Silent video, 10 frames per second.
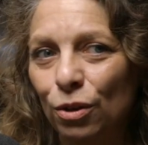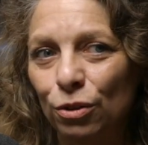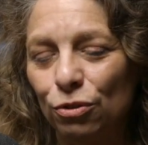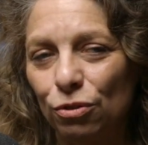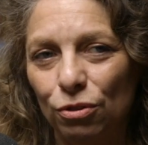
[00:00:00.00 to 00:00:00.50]

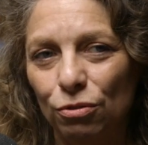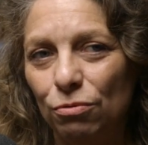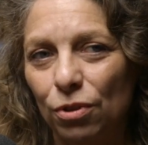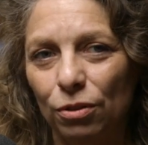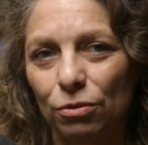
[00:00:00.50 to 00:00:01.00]
So you
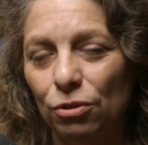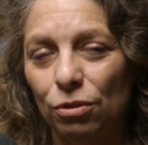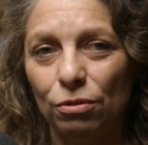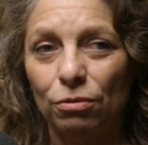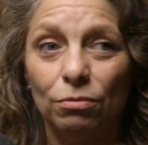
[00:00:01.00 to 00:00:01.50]
go
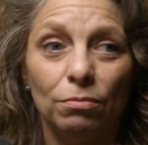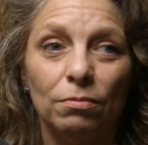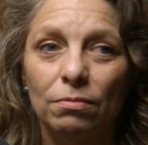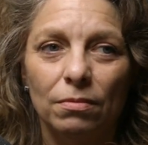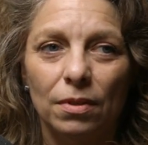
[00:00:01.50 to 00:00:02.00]
to
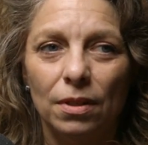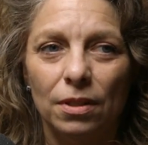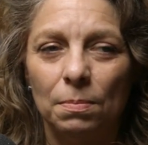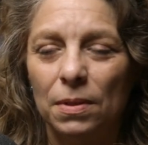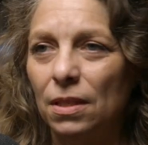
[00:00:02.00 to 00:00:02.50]
a
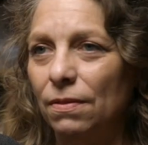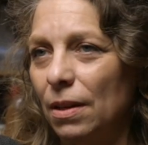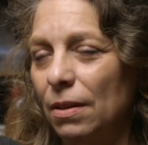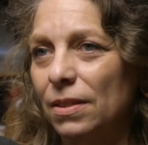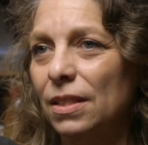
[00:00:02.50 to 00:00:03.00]

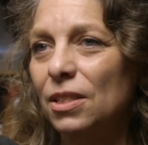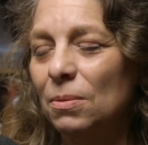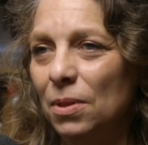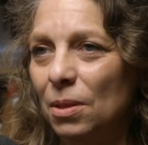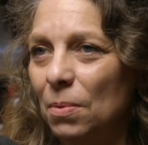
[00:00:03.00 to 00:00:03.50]
specific
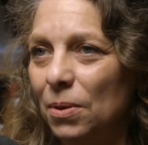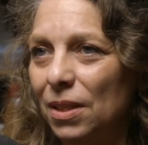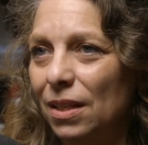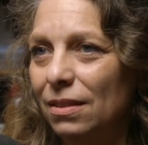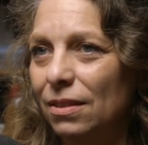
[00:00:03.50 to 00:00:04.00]
system in the
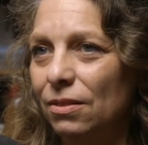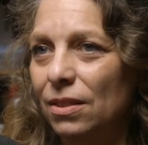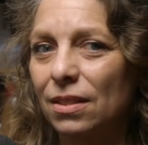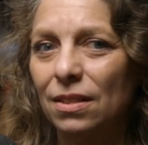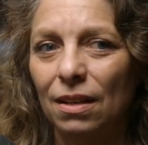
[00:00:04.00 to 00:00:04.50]
body, you
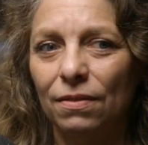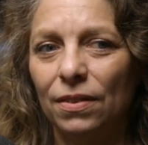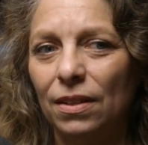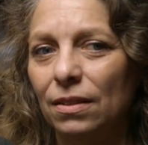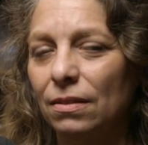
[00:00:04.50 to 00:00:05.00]

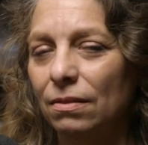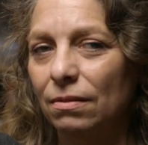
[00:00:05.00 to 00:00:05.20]
discover